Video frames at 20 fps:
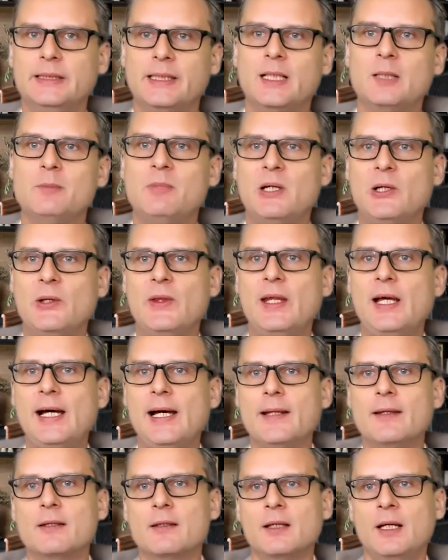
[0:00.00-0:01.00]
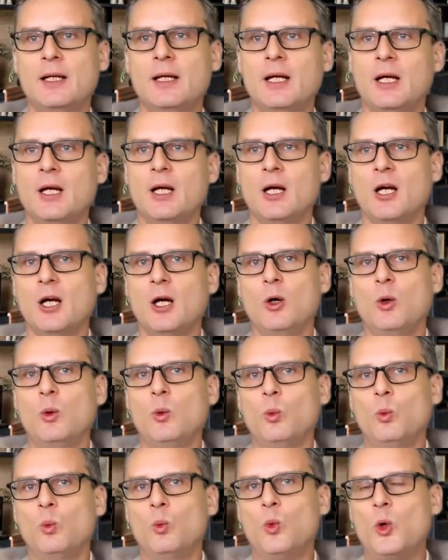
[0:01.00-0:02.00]
Think about that.
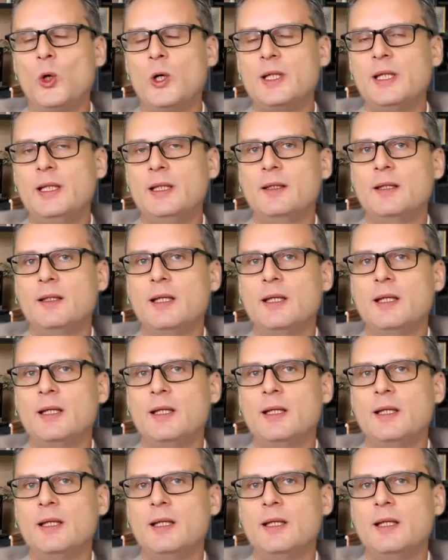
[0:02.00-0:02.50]
What